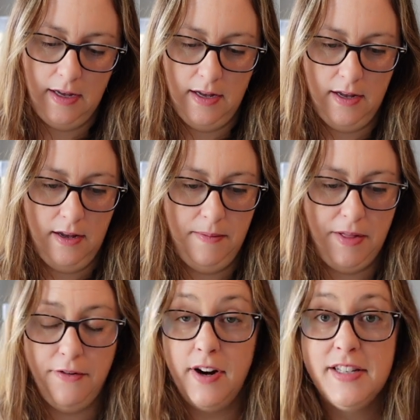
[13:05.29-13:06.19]

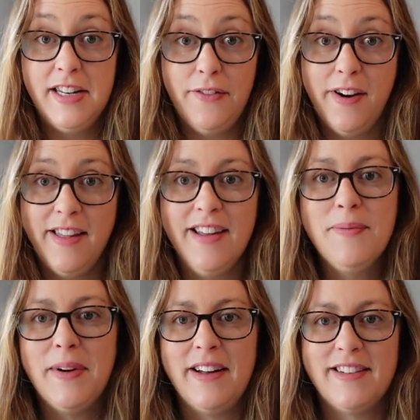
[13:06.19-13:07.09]
and threads and everything.
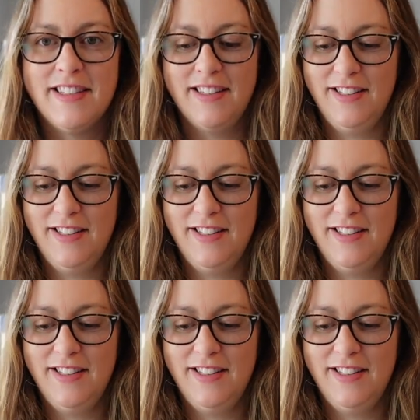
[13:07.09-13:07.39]
But